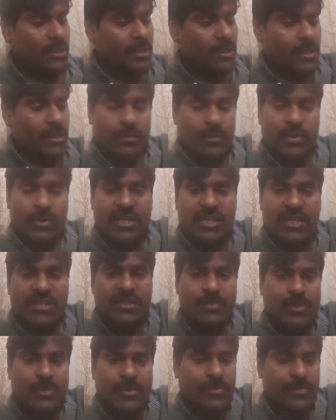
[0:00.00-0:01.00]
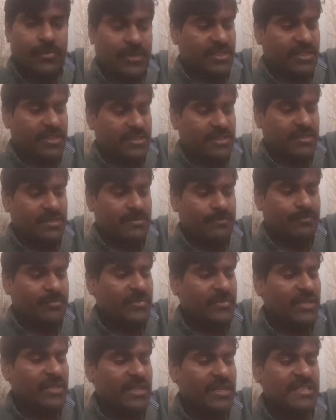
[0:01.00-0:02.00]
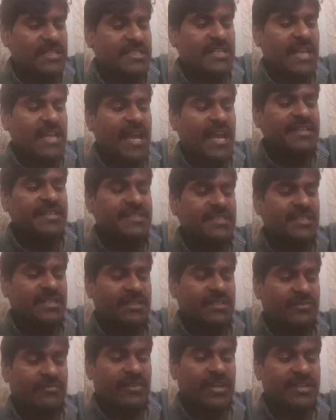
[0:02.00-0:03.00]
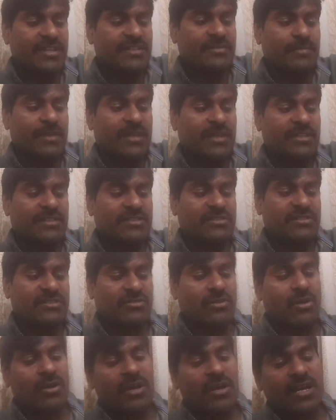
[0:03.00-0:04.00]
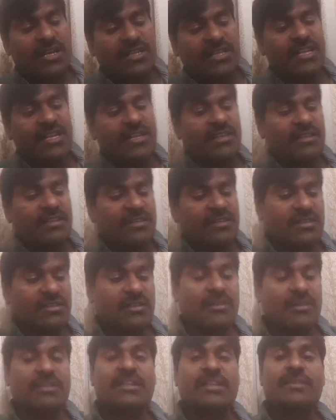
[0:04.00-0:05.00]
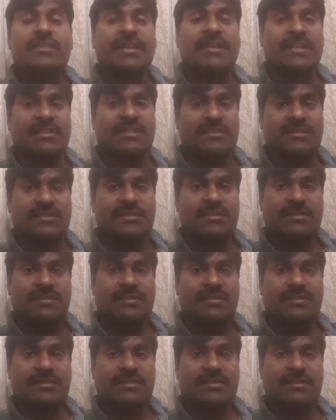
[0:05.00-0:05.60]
What are the properties? It is light in weight but stronger than the other metals.